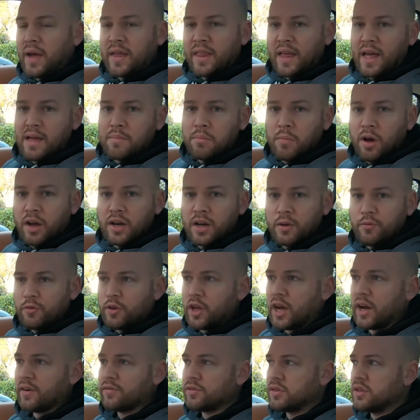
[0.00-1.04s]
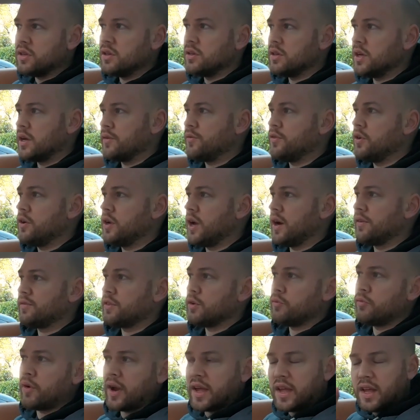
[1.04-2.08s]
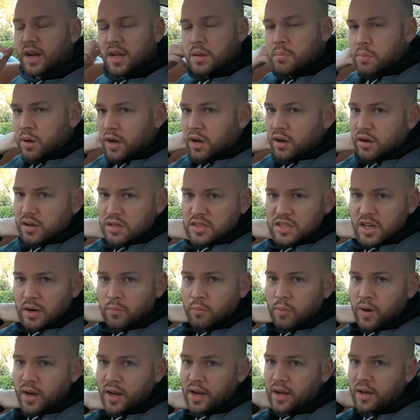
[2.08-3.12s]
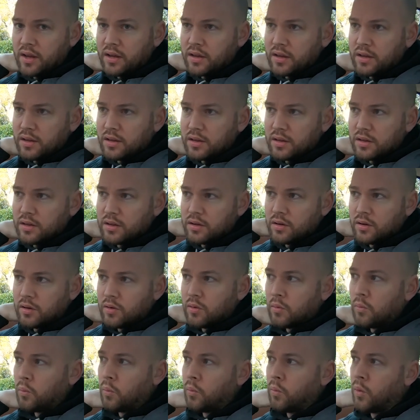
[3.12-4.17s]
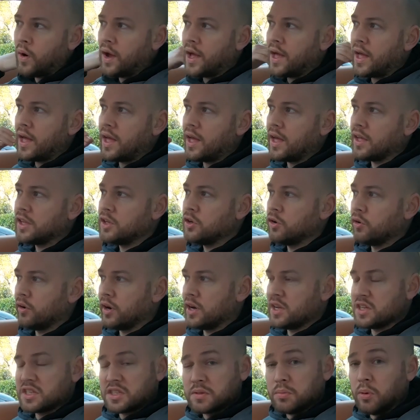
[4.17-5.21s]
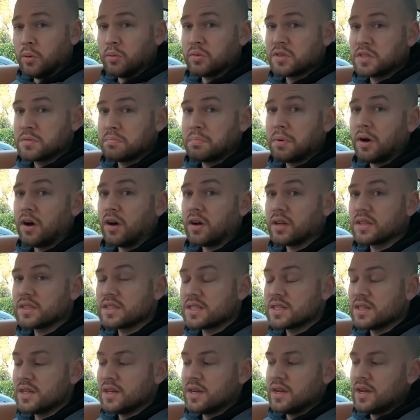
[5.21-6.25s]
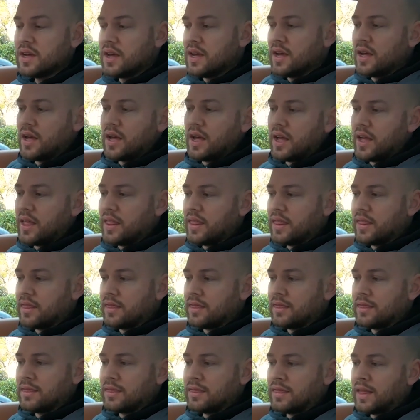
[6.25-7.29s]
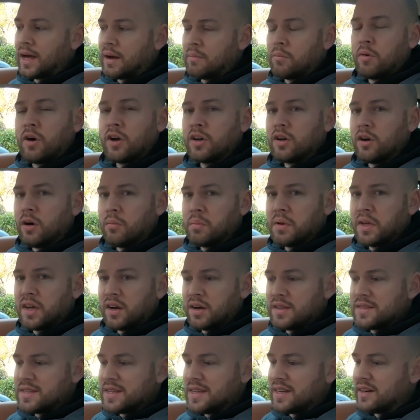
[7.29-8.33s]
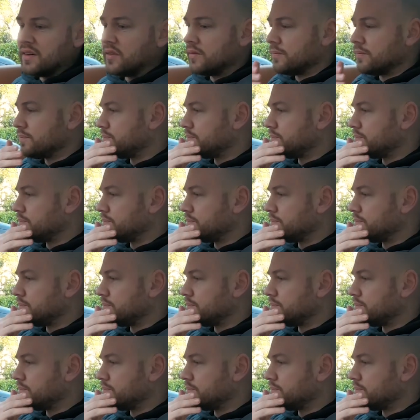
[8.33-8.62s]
that in mind if you have to regularly park somewhere where you're in a small spot. That might not be ideal.